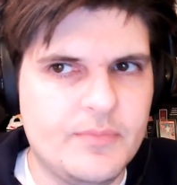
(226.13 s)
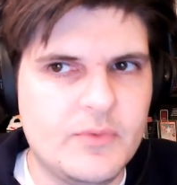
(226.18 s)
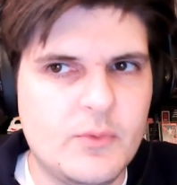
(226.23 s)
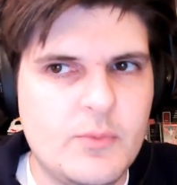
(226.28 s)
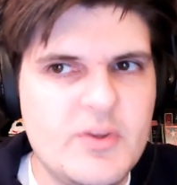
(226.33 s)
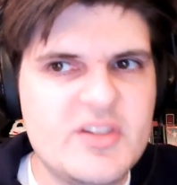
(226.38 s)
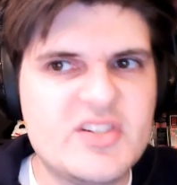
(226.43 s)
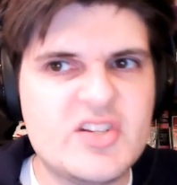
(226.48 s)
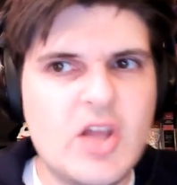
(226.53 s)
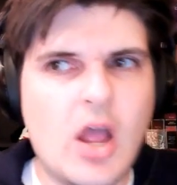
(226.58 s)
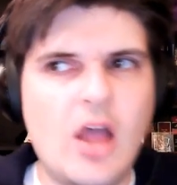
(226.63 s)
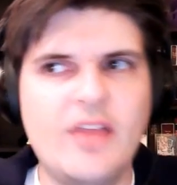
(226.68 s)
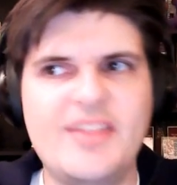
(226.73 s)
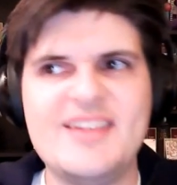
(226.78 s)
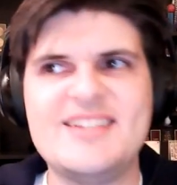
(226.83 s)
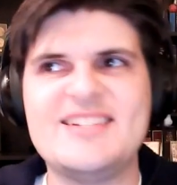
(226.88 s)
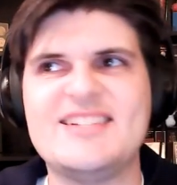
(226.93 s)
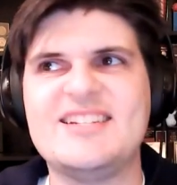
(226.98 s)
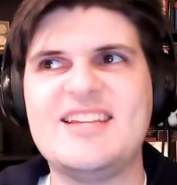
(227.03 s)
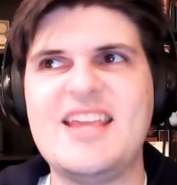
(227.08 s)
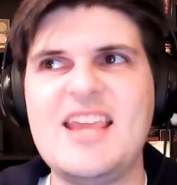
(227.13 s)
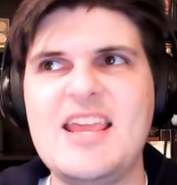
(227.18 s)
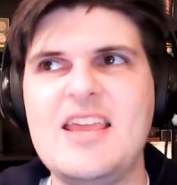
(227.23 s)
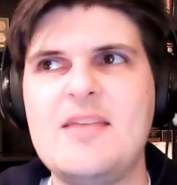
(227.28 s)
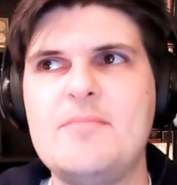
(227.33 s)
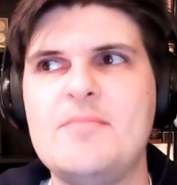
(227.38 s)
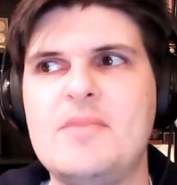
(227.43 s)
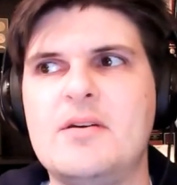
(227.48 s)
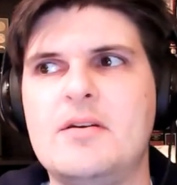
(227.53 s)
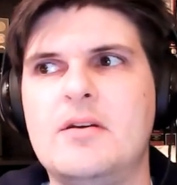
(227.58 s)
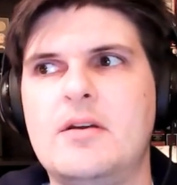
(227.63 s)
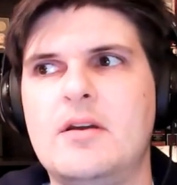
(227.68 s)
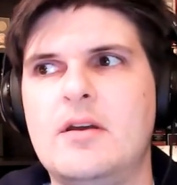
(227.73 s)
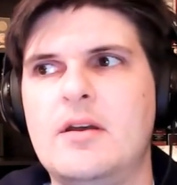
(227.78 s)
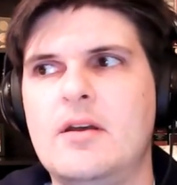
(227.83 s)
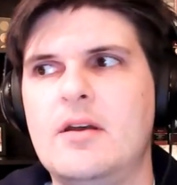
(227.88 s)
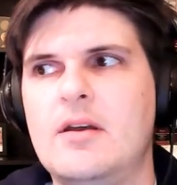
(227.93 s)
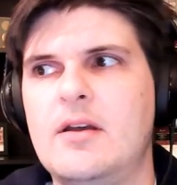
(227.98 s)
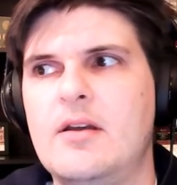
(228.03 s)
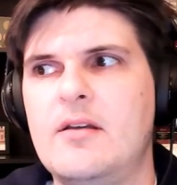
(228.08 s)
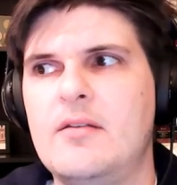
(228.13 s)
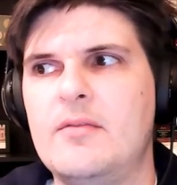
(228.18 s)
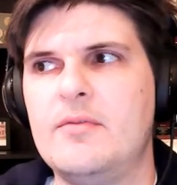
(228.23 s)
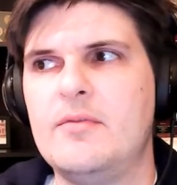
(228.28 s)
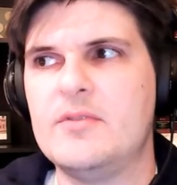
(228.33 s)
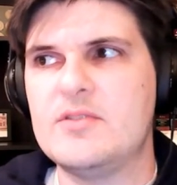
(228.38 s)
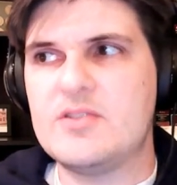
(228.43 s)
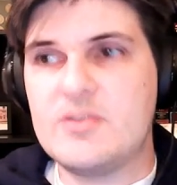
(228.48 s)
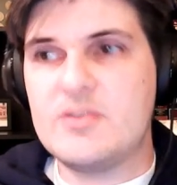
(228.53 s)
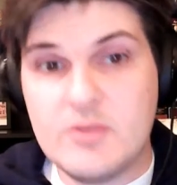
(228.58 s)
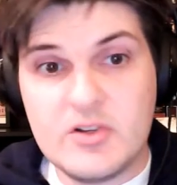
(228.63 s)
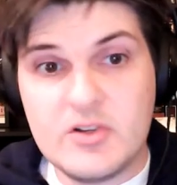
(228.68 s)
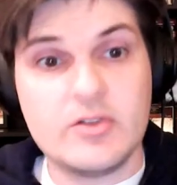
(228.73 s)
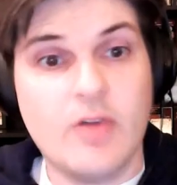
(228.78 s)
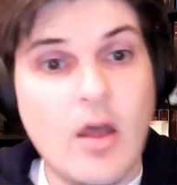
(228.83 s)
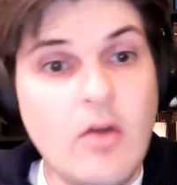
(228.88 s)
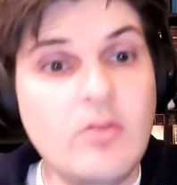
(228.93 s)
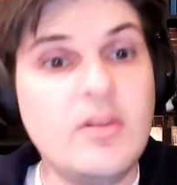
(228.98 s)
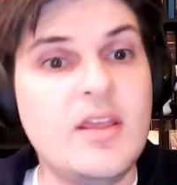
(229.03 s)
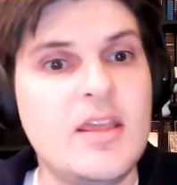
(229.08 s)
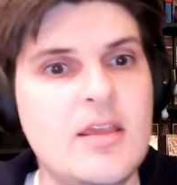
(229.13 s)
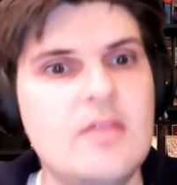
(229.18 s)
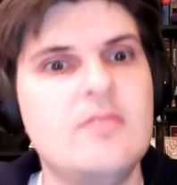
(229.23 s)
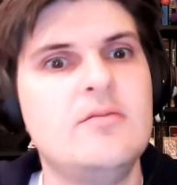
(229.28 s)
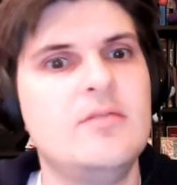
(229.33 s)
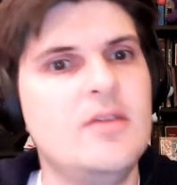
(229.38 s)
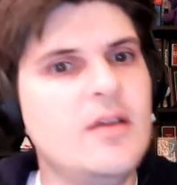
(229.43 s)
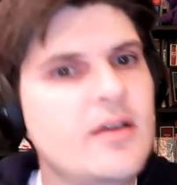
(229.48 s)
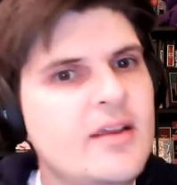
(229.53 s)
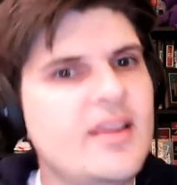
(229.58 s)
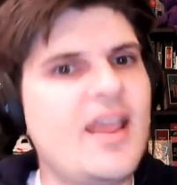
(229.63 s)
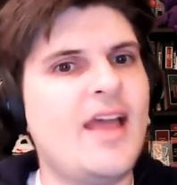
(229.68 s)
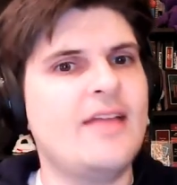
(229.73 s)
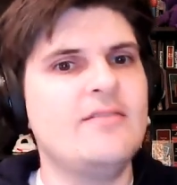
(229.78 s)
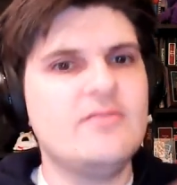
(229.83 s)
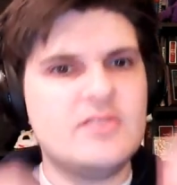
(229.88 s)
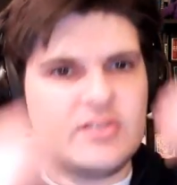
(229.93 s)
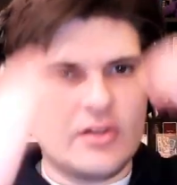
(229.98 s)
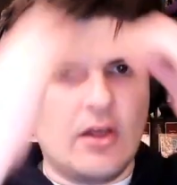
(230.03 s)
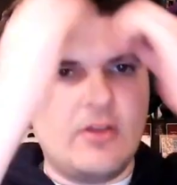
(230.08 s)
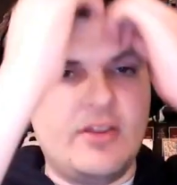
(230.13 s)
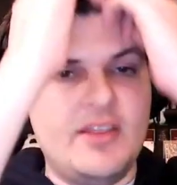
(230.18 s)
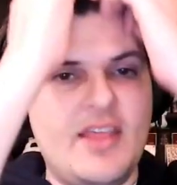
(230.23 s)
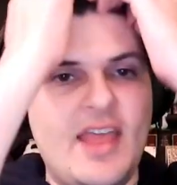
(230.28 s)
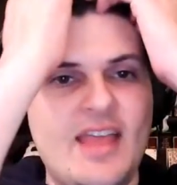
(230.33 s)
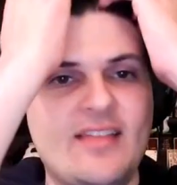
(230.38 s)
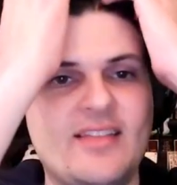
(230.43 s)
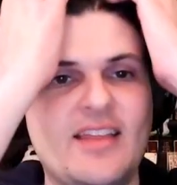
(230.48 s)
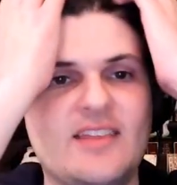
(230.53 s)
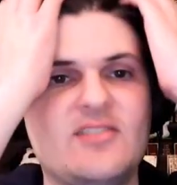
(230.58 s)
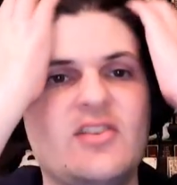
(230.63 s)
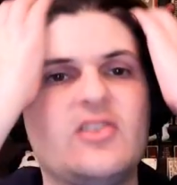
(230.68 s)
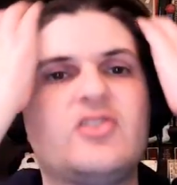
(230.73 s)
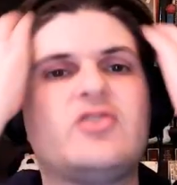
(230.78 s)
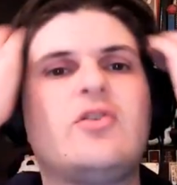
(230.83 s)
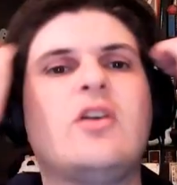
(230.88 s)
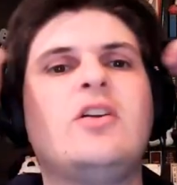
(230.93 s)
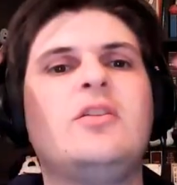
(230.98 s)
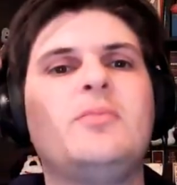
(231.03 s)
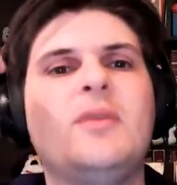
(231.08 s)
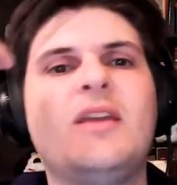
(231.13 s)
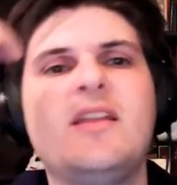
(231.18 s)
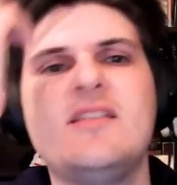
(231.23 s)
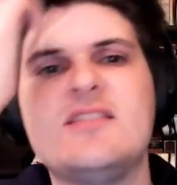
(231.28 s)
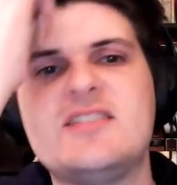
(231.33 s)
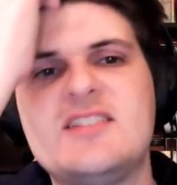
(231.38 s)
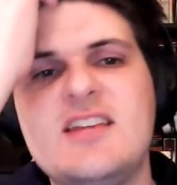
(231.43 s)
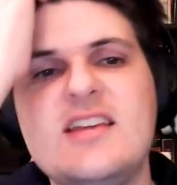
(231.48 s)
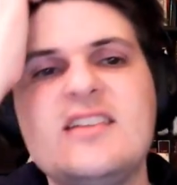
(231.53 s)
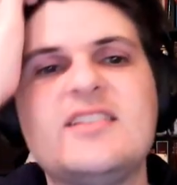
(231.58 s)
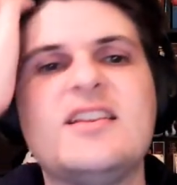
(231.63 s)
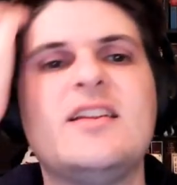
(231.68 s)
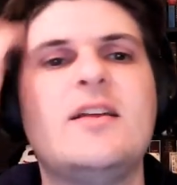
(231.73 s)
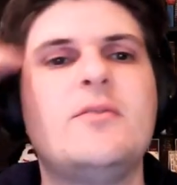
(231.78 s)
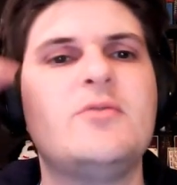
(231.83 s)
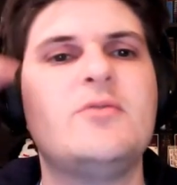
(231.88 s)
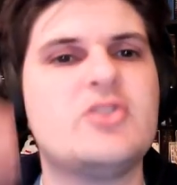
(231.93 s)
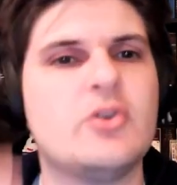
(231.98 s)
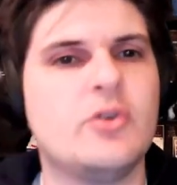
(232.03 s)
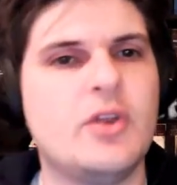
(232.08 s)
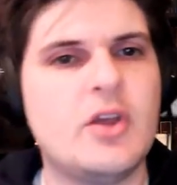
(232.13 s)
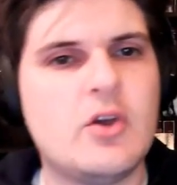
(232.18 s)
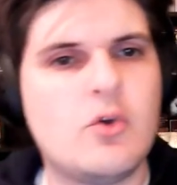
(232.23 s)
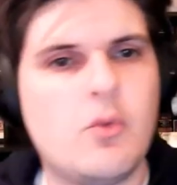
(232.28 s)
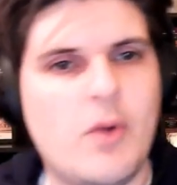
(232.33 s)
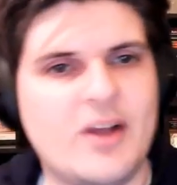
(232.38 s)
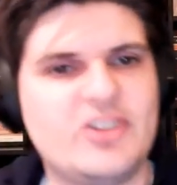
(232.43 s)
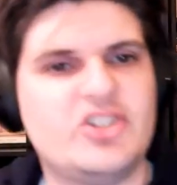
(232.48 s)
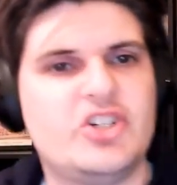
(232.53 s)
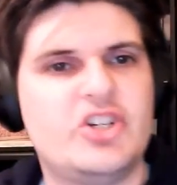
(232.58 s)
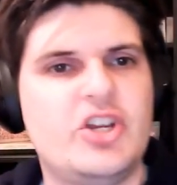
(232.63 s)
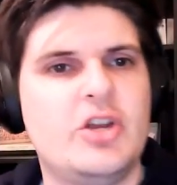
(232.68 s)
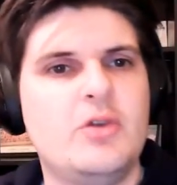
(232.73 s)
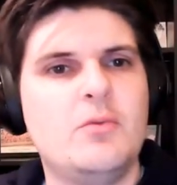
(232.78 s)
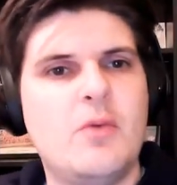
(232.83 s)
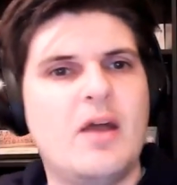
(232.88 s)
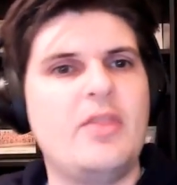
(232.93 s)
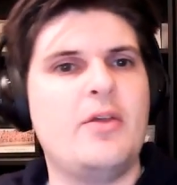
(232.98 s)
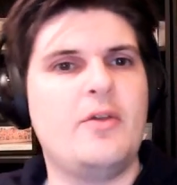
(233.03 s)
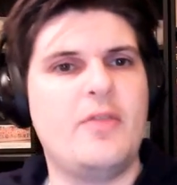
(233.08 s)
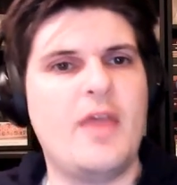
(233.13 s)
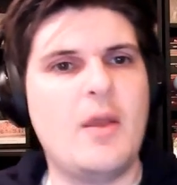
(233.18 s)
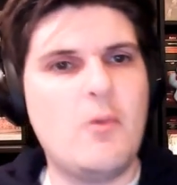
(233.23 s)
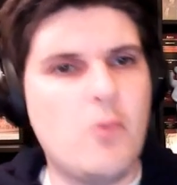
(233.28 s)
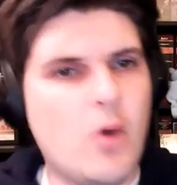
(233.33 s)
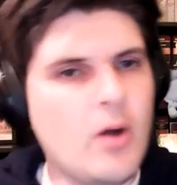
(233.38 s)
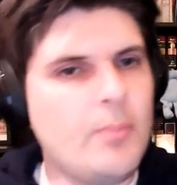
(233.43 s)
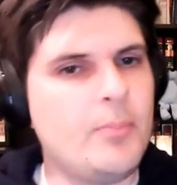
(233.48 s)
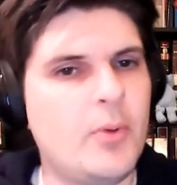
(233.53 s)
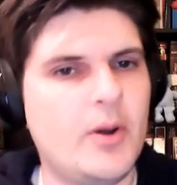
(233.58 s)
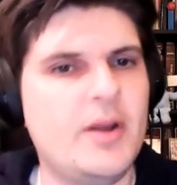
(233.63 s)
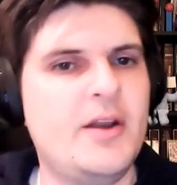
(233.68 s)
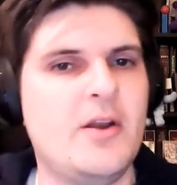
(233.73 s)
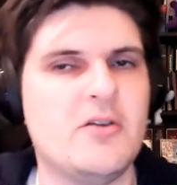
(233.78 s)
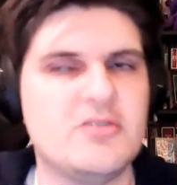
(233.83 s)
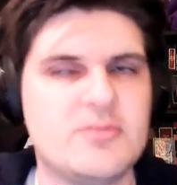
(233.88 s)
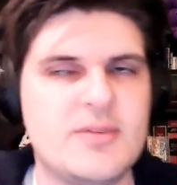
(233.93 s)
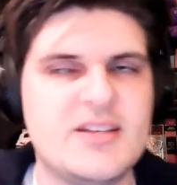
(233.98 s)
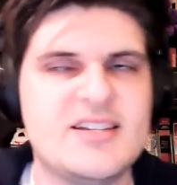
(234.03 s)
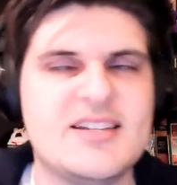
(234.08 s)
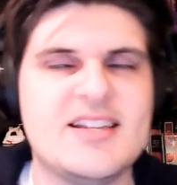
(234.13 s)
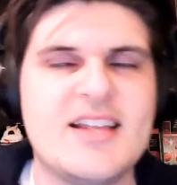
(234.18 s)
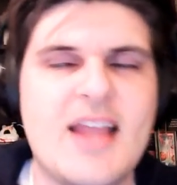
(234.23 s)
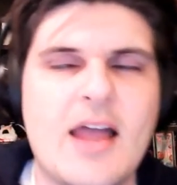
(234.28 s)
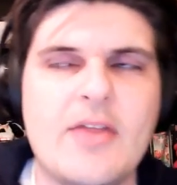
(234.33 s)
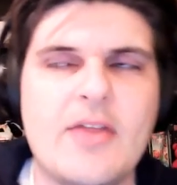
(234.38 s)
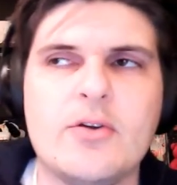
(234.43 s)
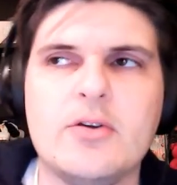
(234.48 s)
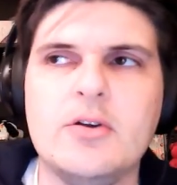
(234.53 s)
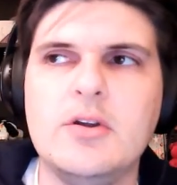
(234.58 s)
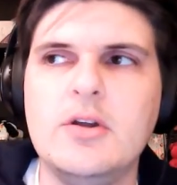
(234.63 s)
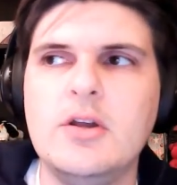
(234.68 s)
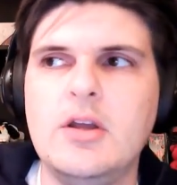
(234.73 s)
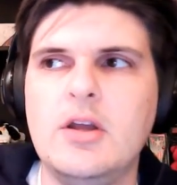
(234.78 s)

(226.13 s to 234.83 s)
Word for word: We saw this team slowly. They struggled at the beginning of the season, and we certainly questioned whether they were putting those pieces together.